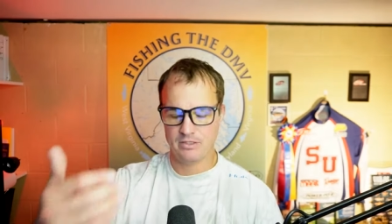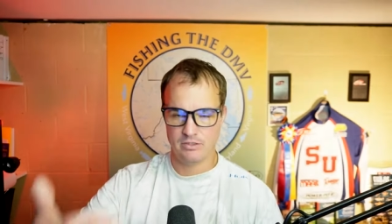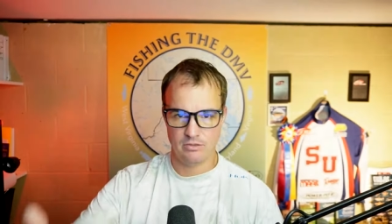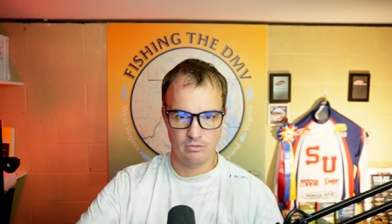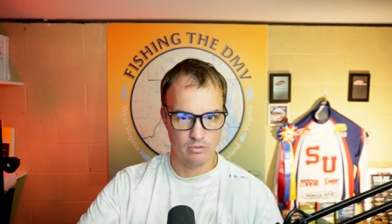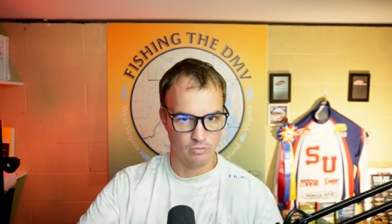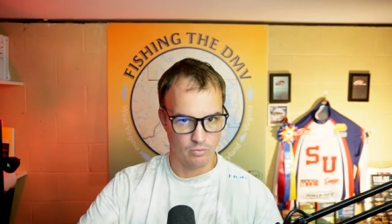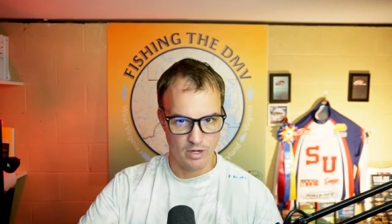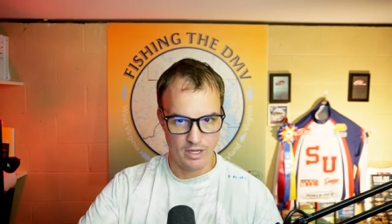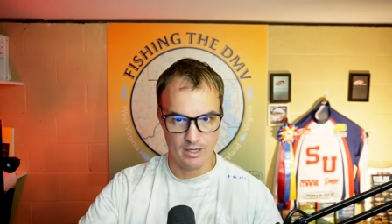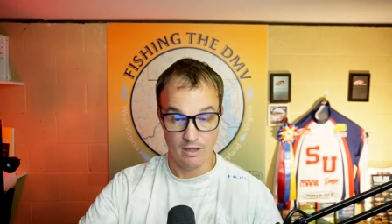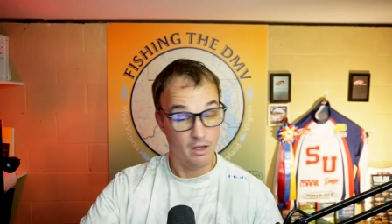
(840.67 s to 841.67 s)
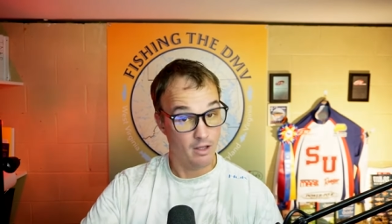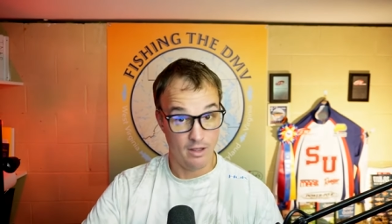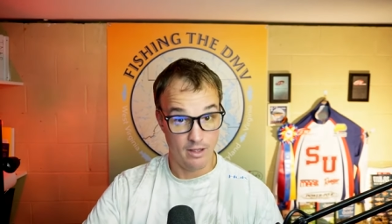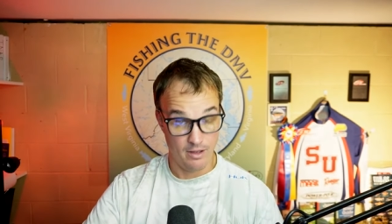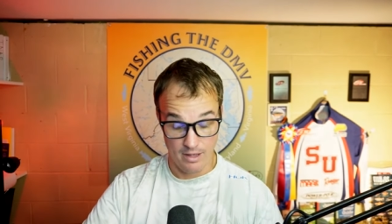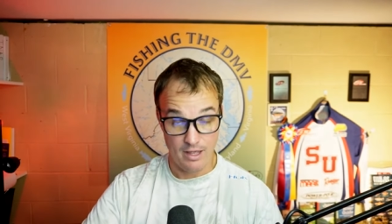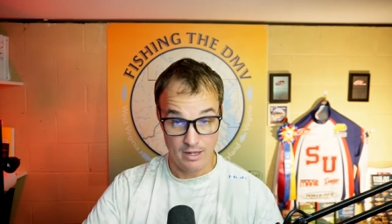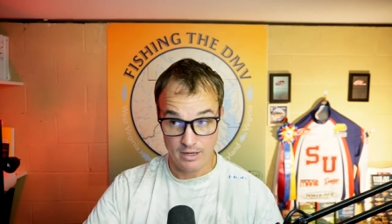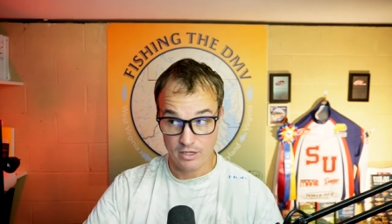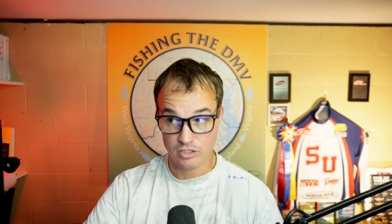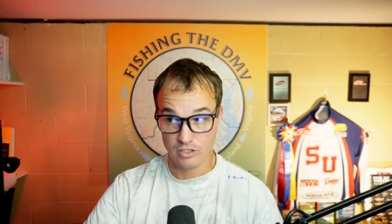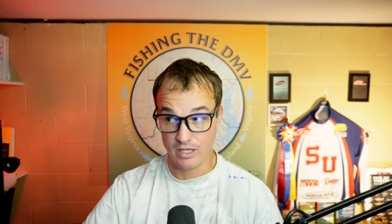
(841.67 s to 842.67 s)
into the ring
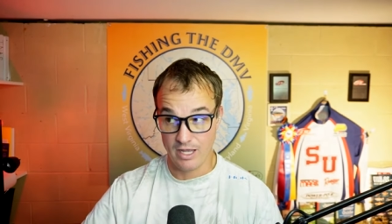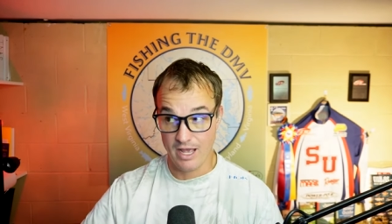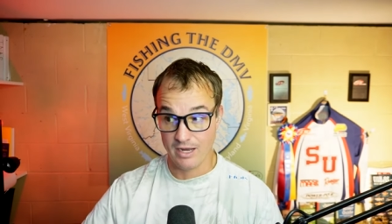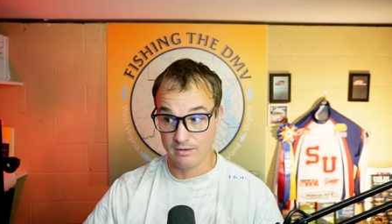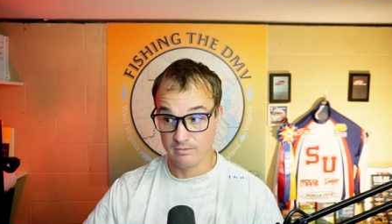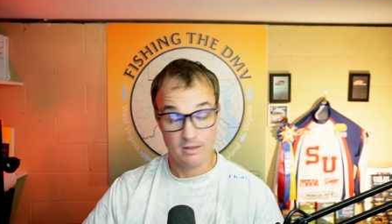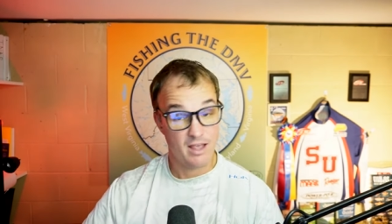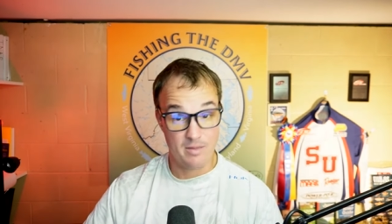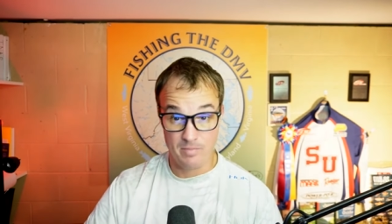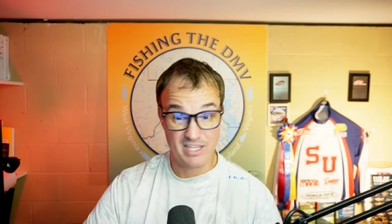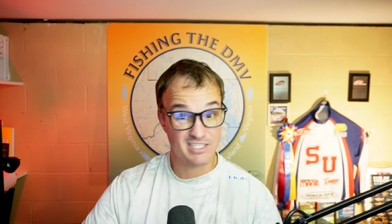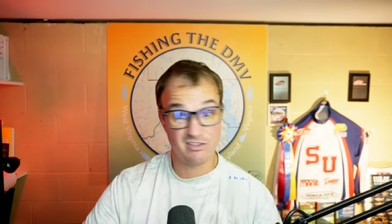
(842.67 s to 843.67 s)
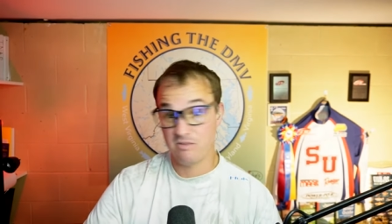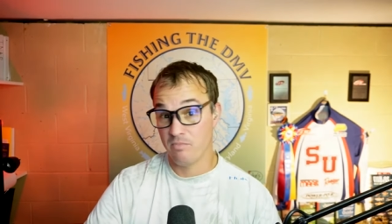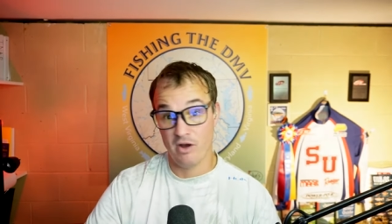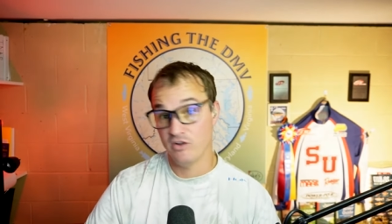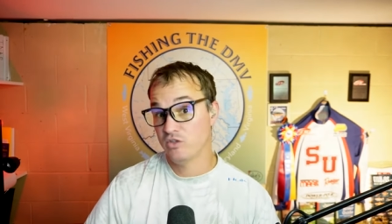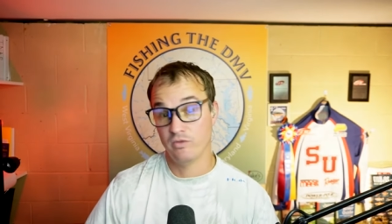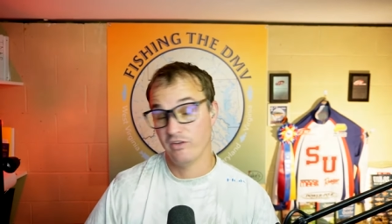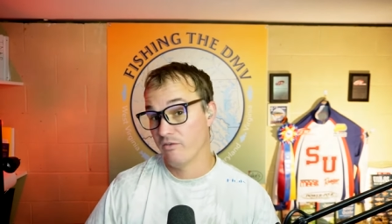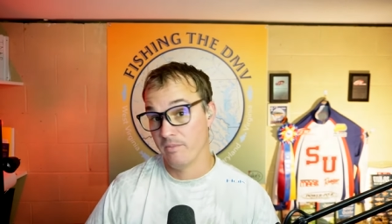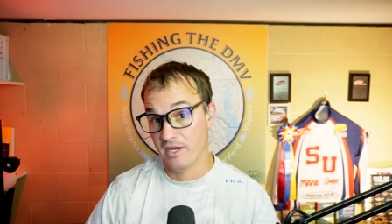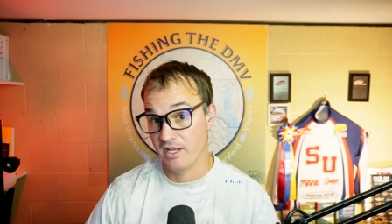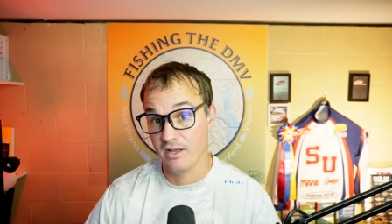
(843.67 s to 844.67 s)
initially and, and basically punch with
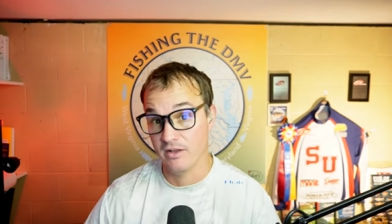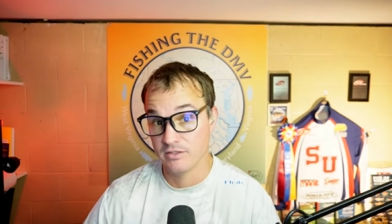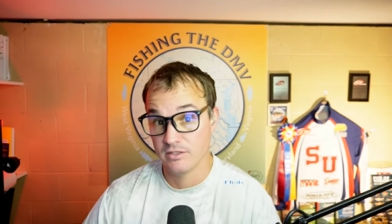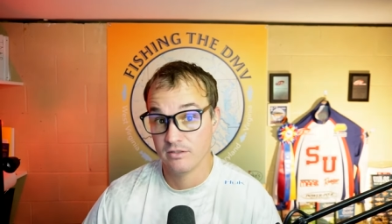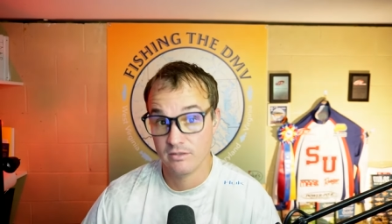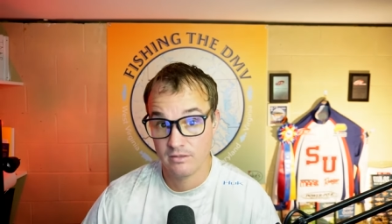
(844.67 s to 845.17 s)
everybody else?